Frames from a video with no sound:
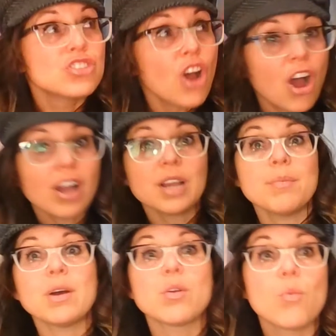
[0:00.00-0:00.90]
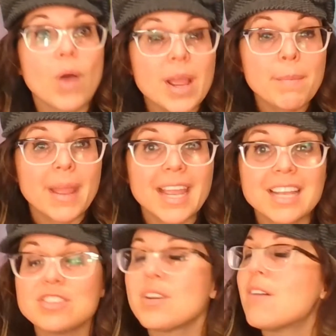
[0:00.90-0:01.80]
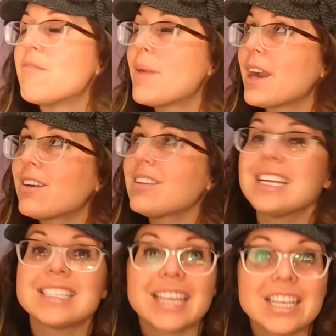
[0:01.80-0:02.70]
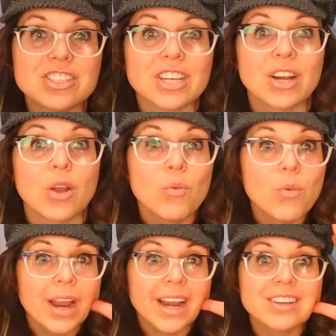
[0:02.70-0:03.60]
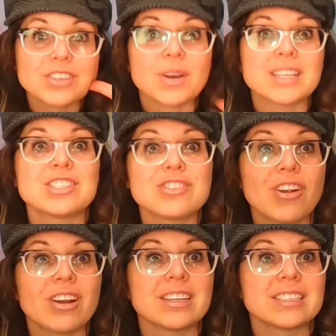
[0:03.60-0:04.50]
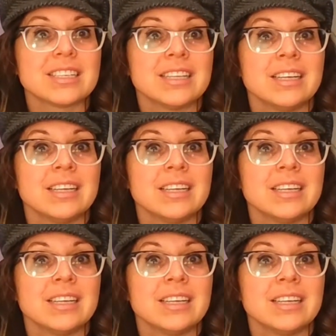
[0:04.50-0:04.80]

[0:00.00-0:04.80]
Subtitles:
Talk about a white page of paralyzation. Where do I start?